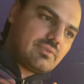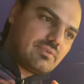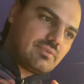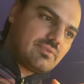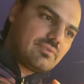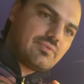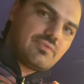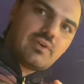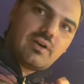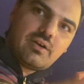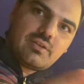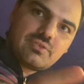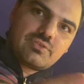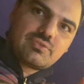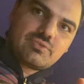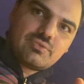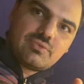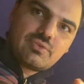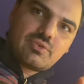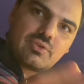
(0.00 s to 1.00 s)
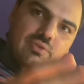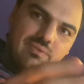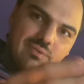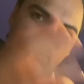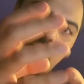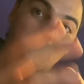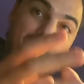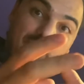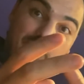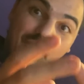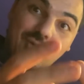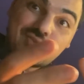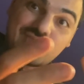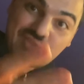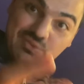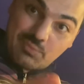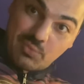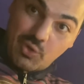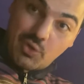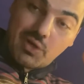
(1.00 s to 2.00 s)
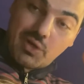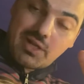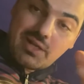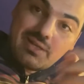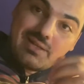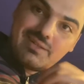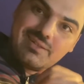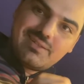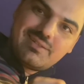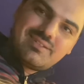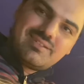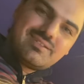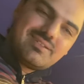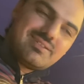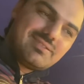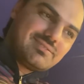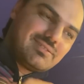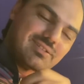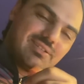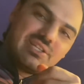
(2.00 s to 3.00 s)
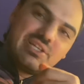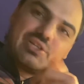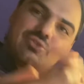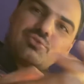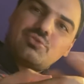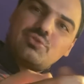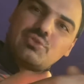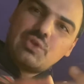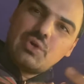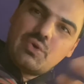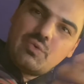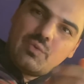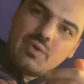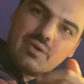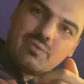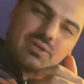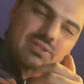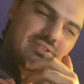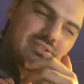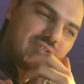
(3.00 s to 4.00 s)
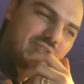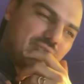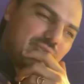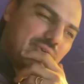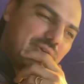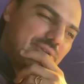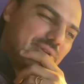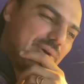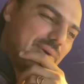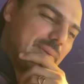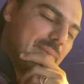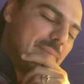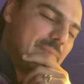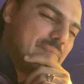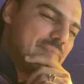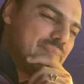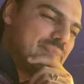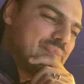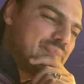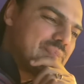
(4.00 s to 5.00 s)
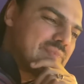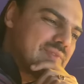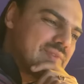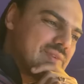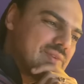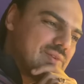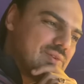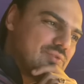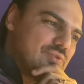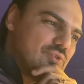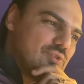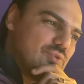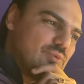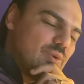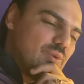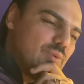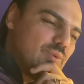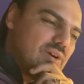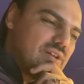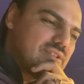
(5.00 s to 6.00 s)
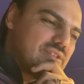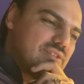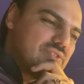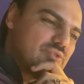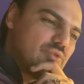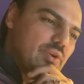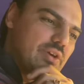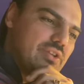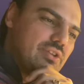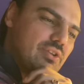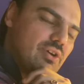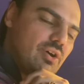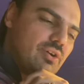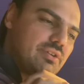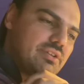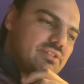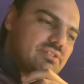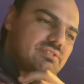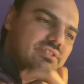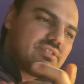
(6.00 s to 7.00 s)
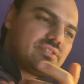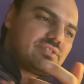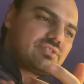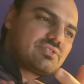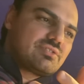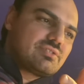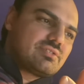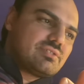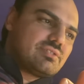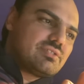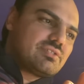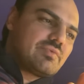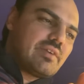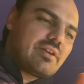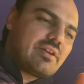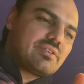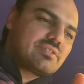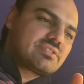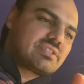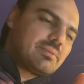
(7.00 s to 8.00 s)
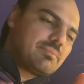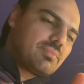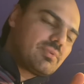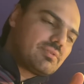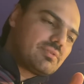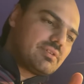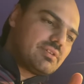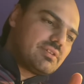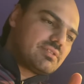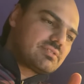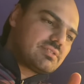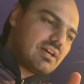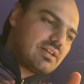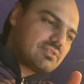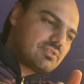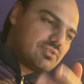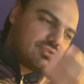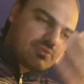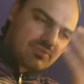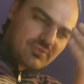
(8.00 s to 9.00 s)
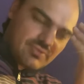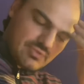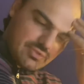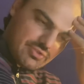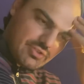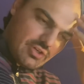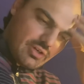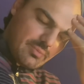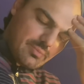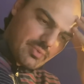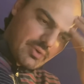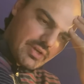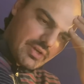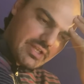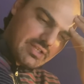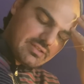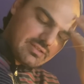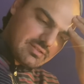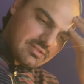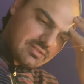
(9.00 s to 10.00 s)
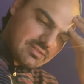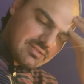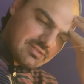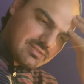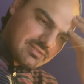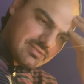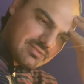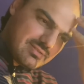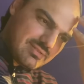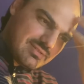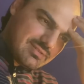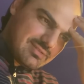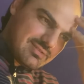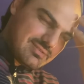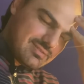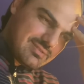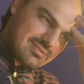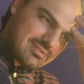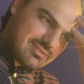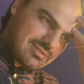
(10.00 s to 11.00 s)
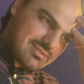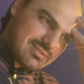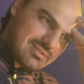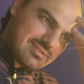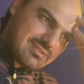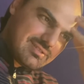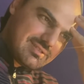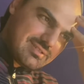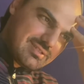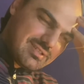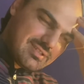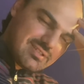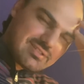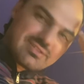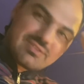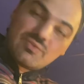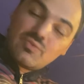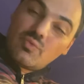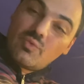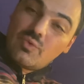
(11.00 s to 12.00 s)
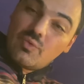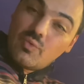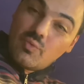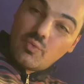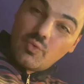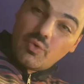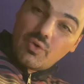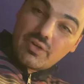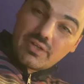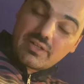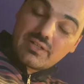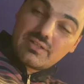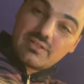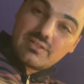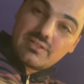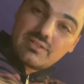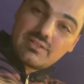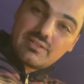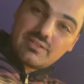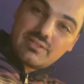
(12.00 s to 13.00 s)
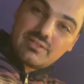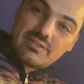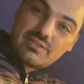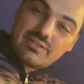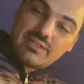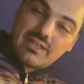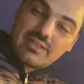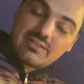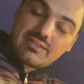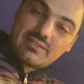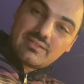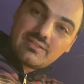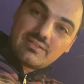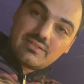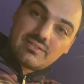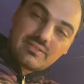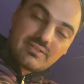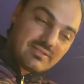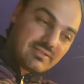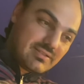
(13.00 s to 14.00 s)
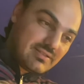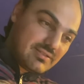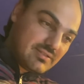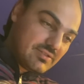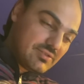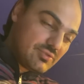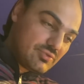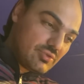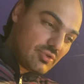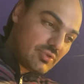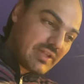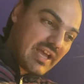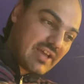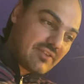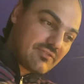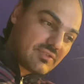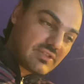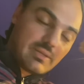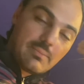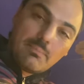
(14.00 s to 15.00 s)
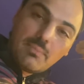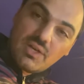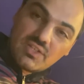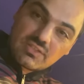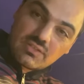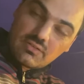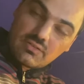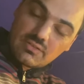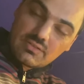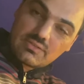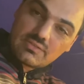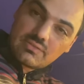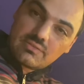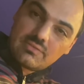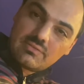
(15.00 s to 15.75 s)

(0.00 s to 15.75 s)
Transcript: fall into composer's block, and then later you don't know what is going on. So what is going on is very simple. Is that your brain doesn't work yet. You don't have the muscles.